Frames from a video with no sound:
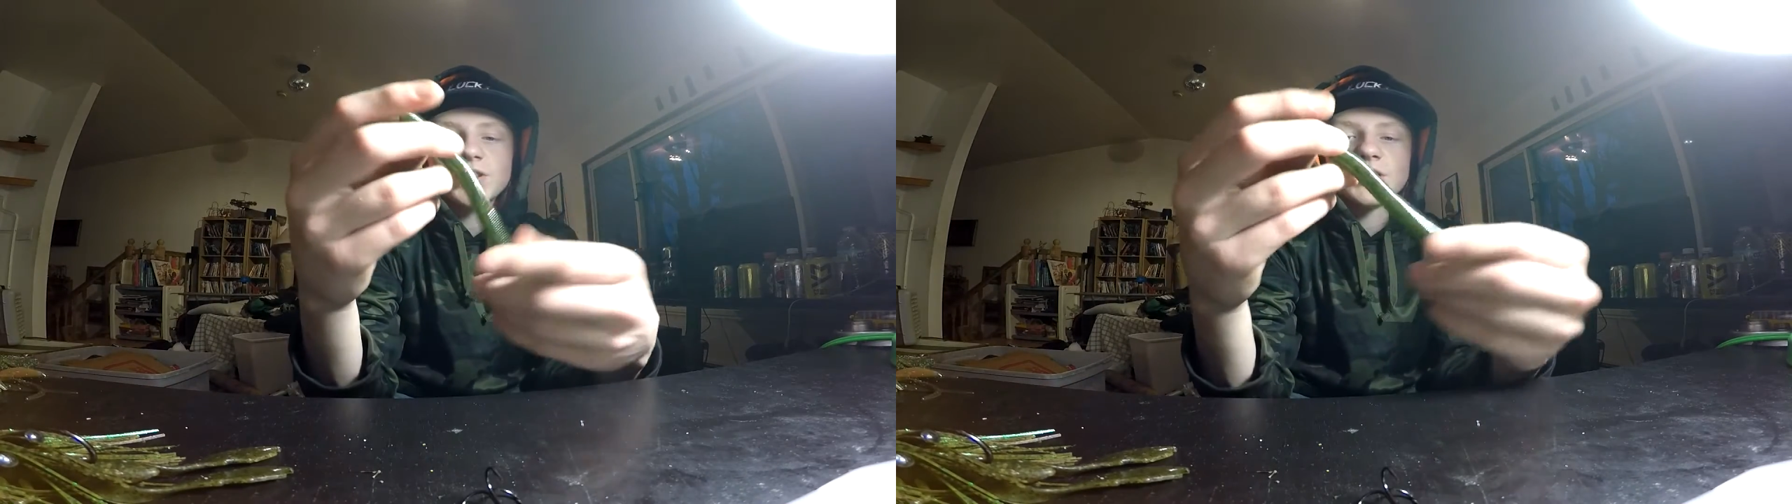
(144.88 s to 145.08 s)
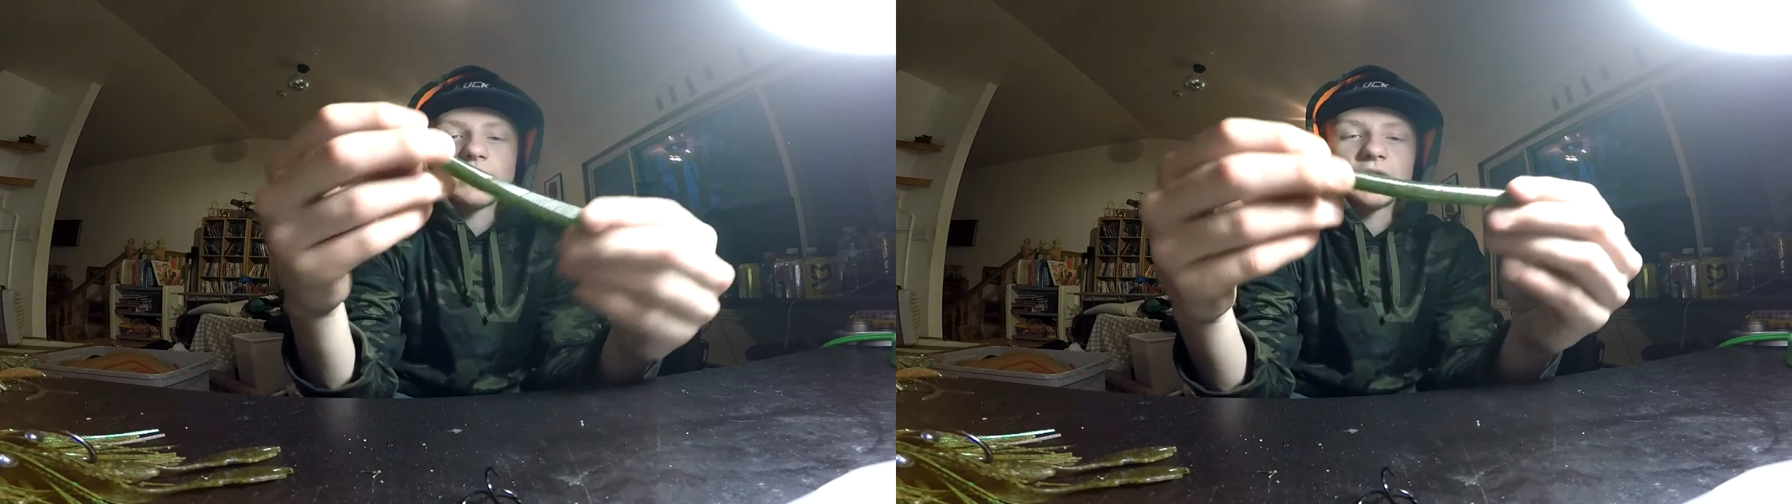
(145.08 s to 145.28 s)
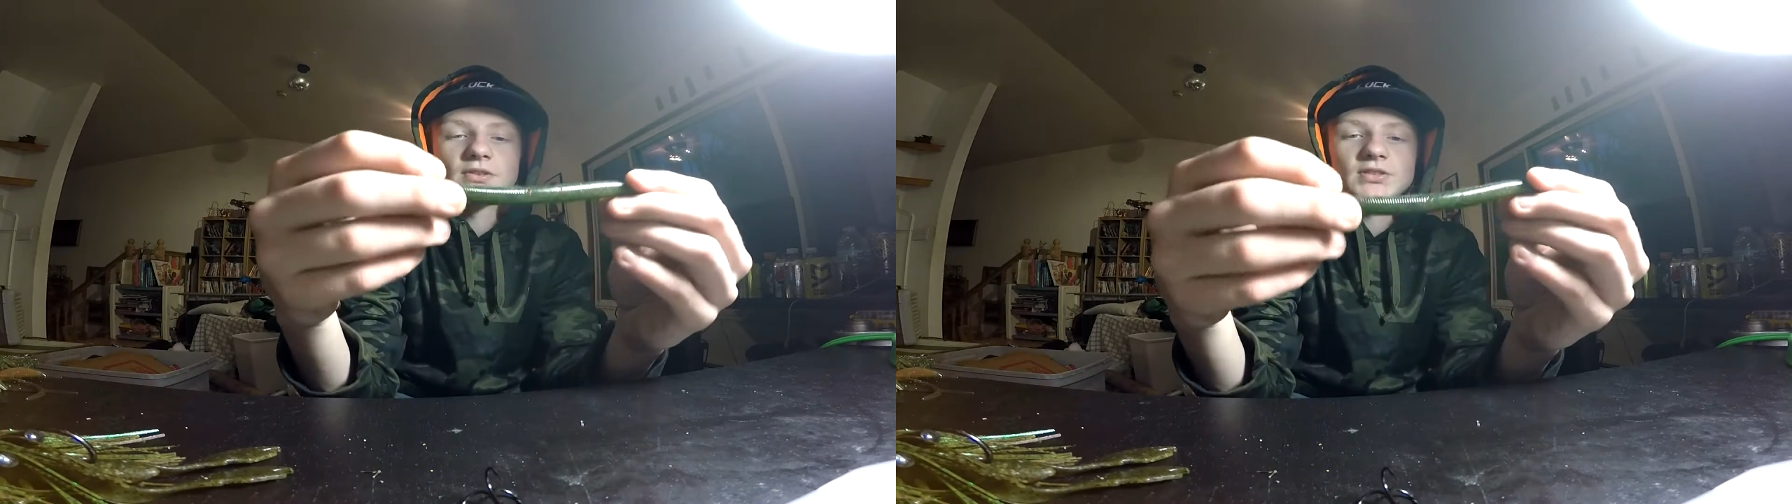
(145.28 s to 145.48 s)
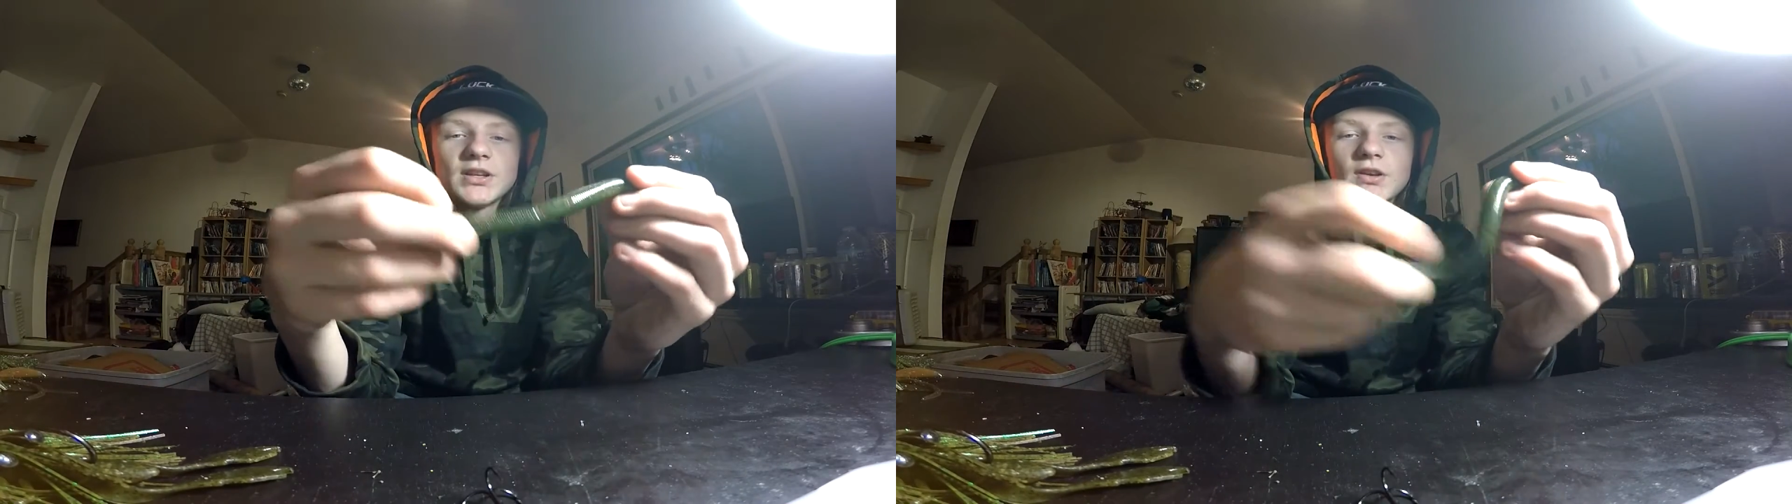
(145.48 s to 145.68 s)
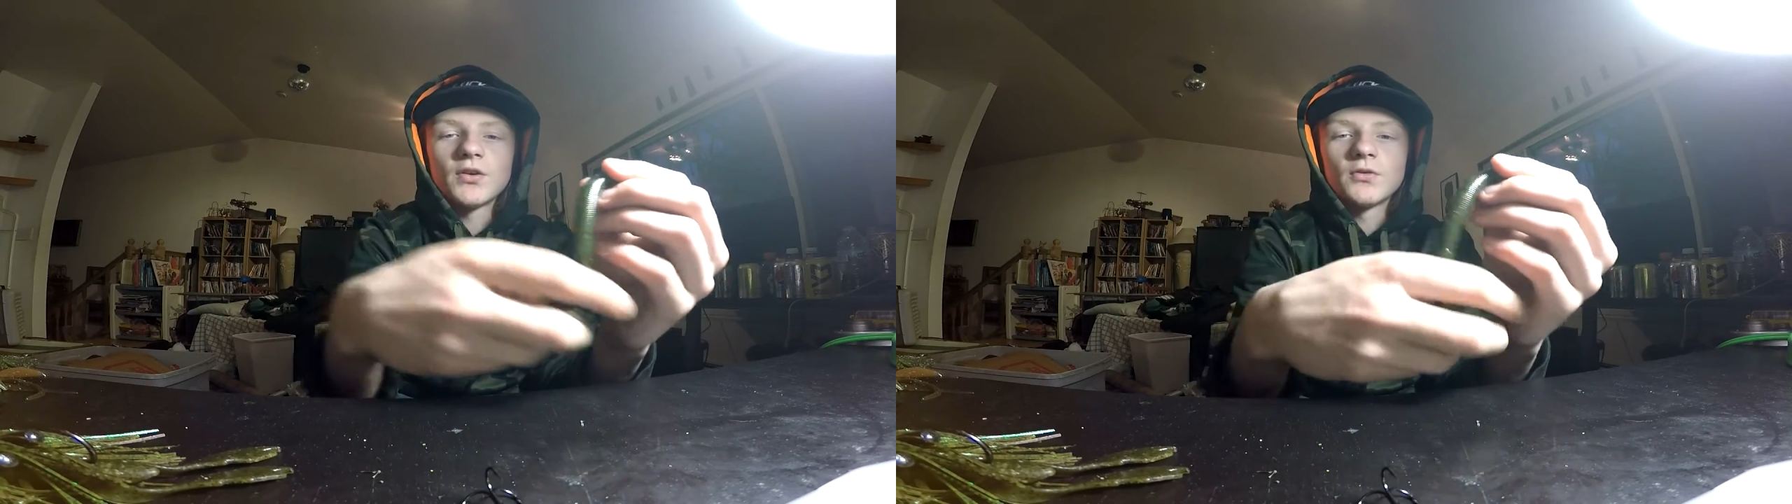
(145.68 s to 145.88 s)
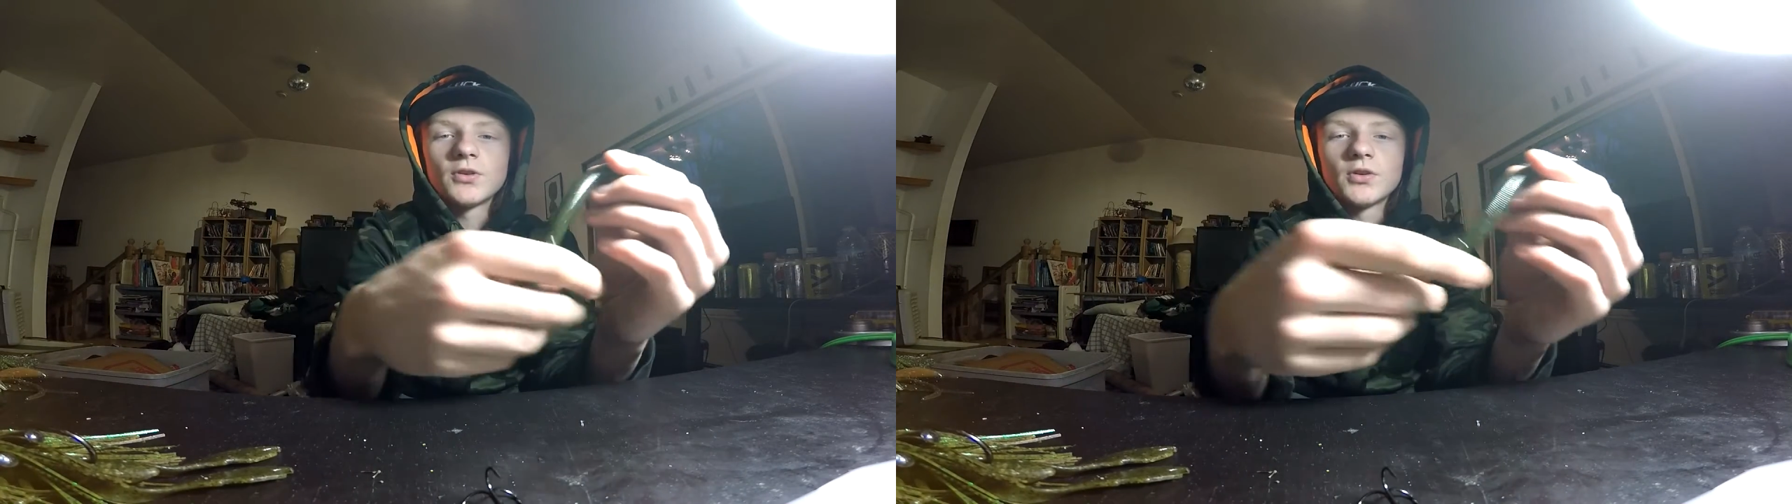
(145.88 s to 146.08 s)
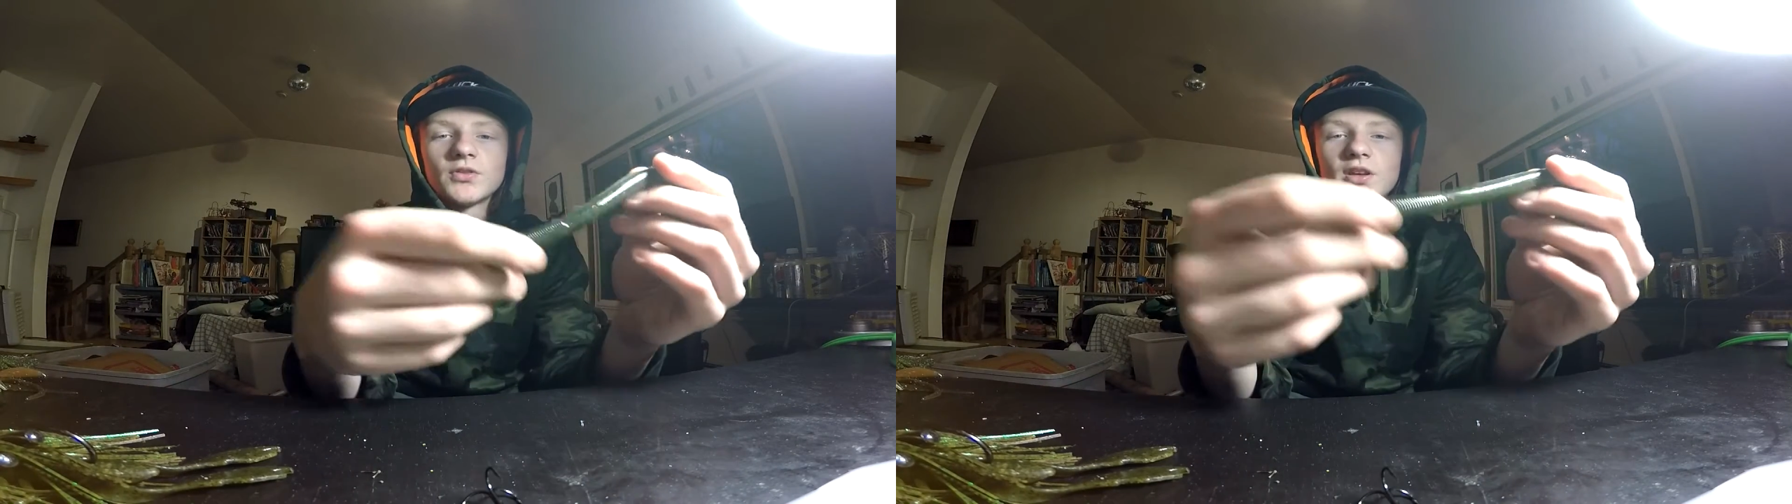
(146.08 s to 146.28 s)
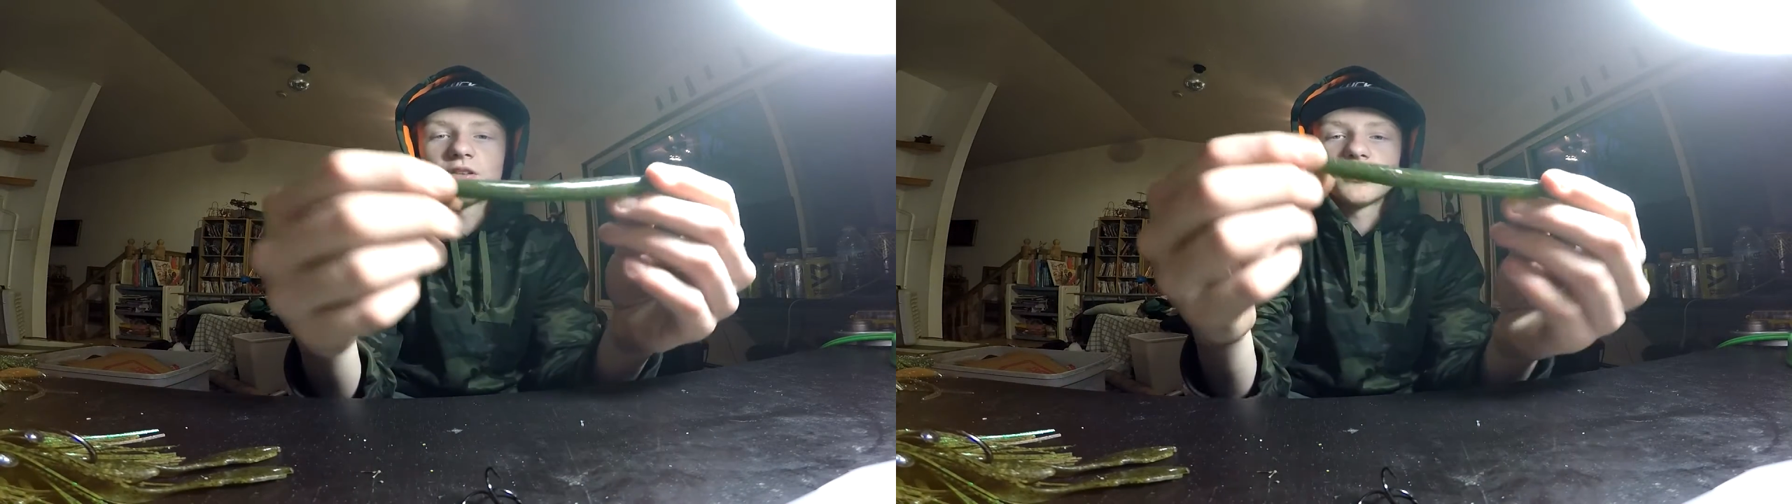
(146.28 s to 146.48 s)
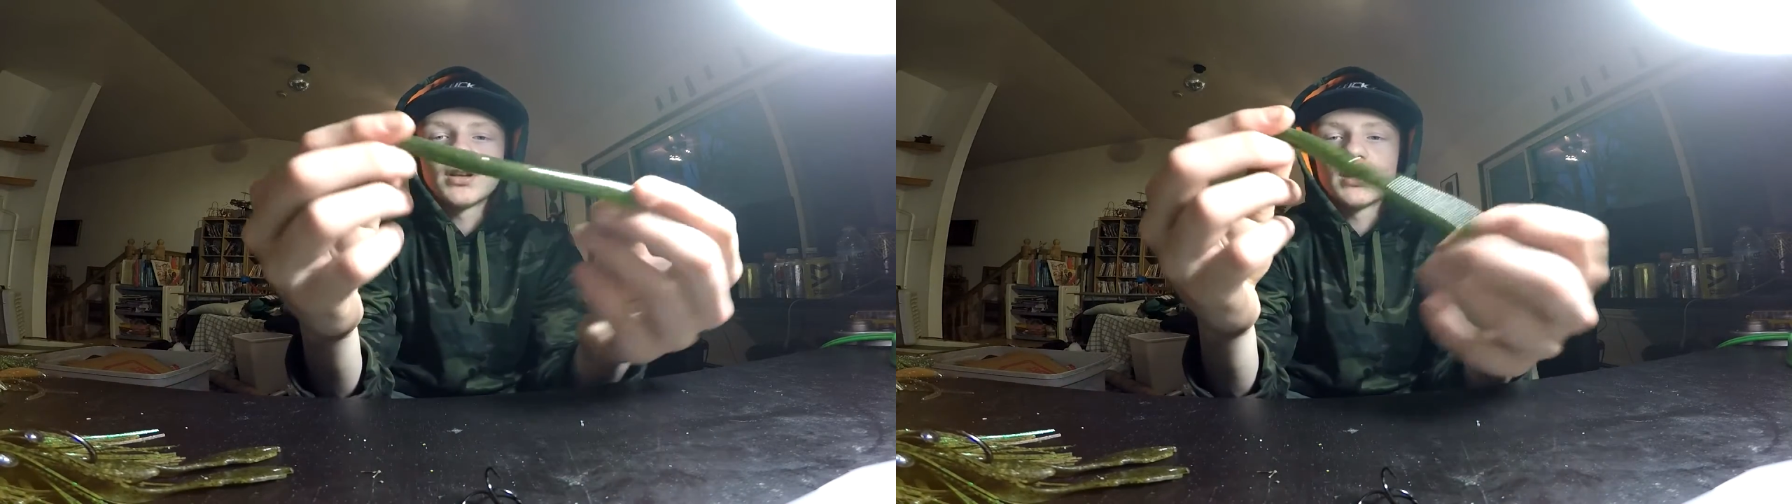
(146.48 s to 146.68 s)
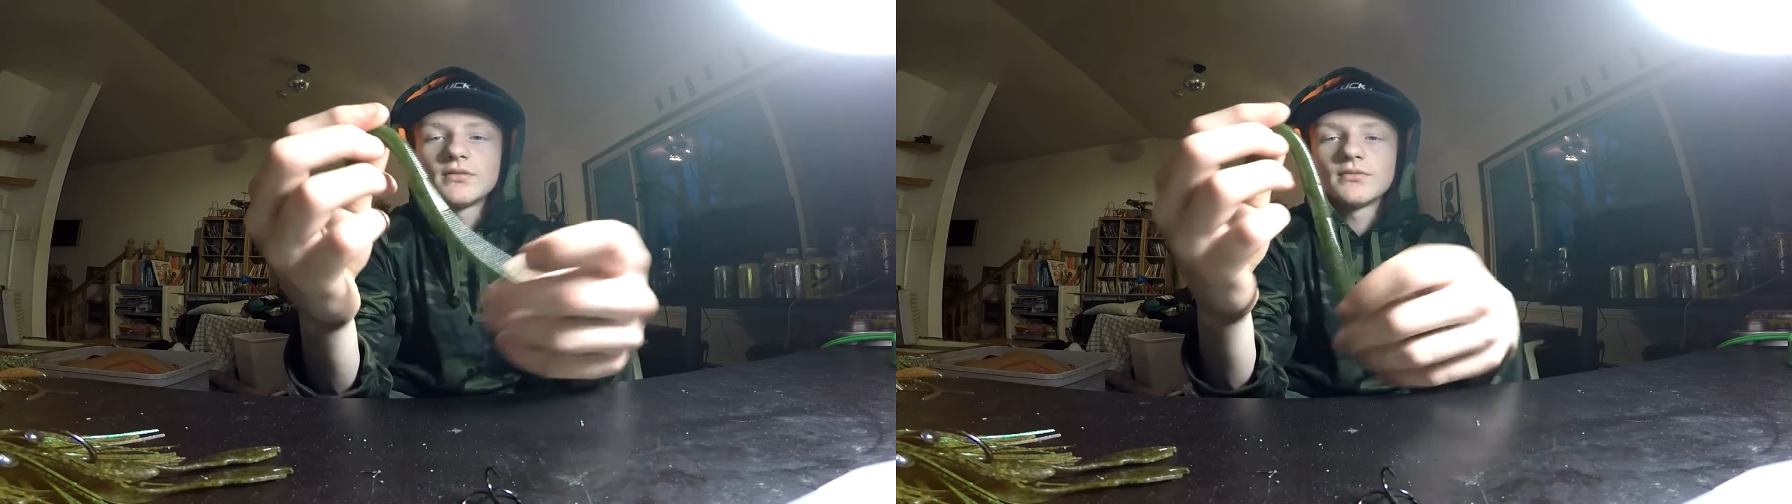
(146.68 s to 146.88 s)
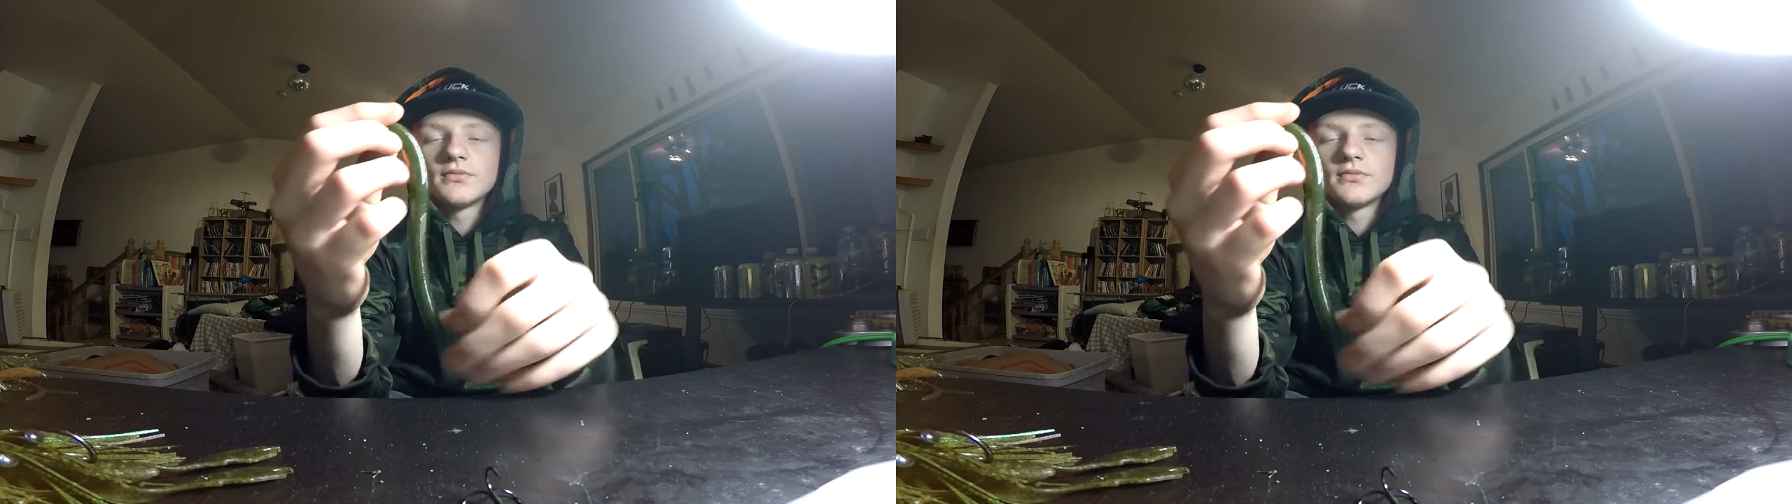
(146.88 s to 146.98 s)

the bigger Cinco, you know, Texas Riget,